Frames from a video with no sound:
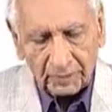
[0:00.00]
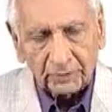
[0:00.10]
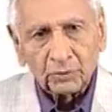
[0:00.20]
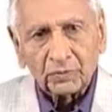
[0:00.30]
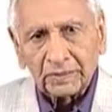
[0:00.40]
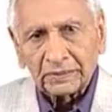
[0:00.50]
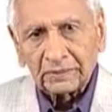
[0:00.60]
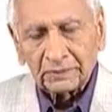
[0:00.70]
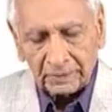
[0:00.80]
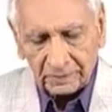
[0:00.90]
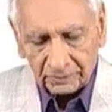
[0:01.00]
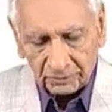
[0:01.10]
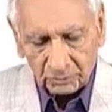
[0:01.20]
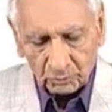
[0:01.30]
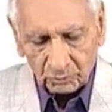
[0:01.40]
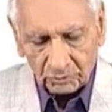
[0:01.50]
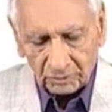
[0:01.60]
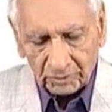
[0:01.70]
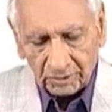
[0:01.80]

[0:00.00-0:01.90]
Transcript: education is an institution,